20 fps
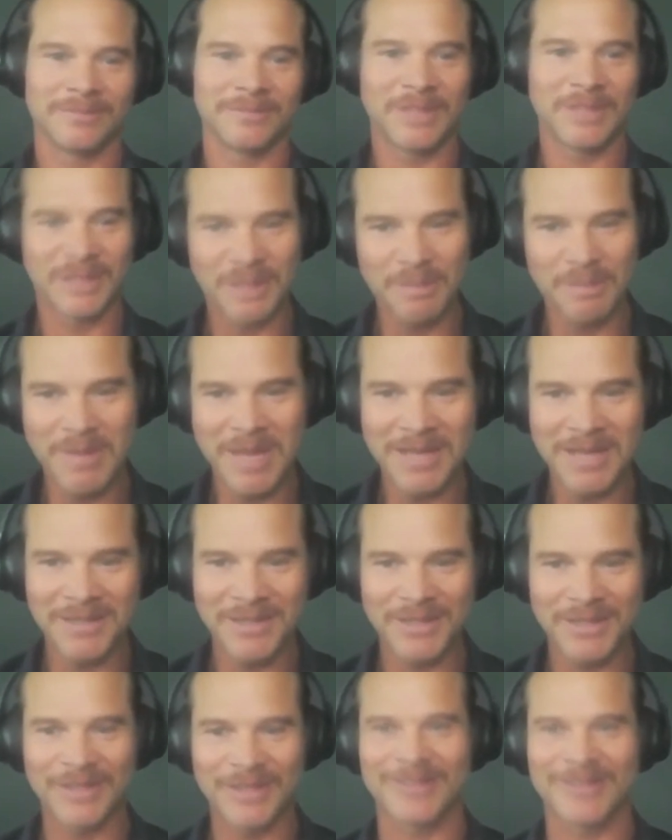There's a
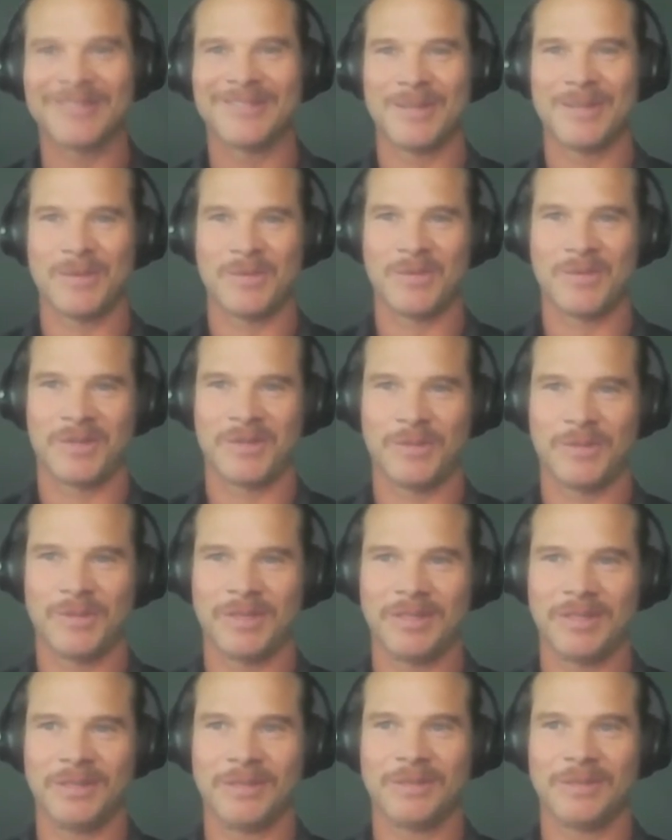mentor that works
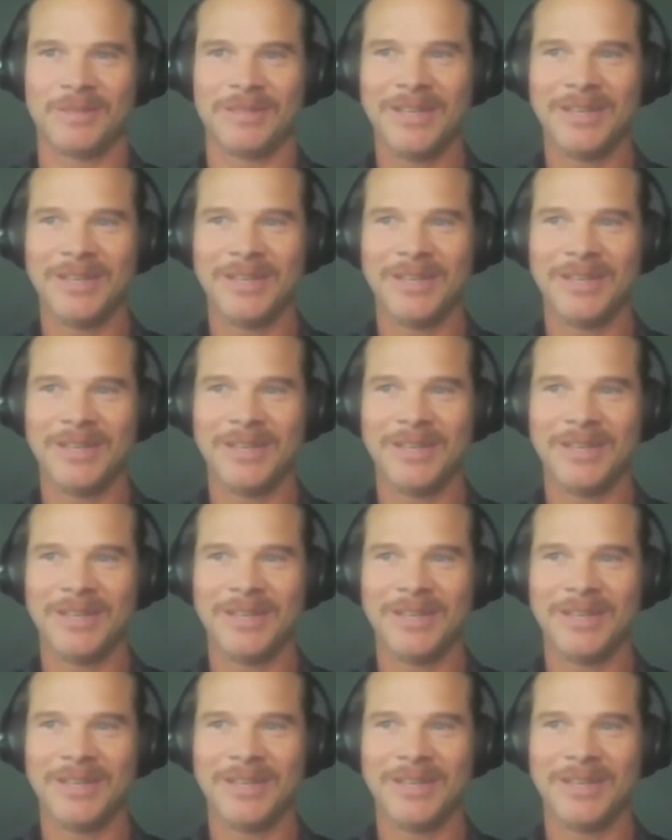with you.